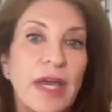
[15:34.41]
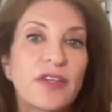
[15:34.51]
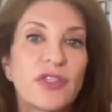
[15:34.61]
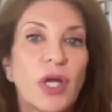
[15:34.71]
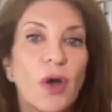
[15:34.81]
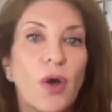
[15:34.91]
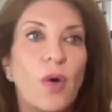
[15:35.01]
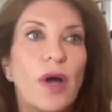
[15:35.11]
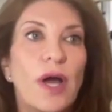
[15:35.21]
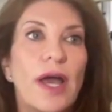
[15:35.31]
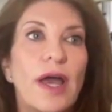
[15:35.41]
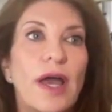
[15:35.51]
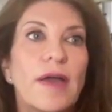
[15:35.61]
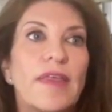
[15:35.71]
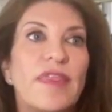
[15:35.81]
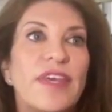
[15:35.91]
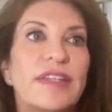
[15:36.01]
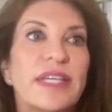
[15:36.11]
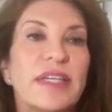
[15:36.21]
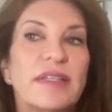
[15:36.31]
So
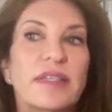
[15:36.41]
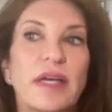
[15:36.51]
this is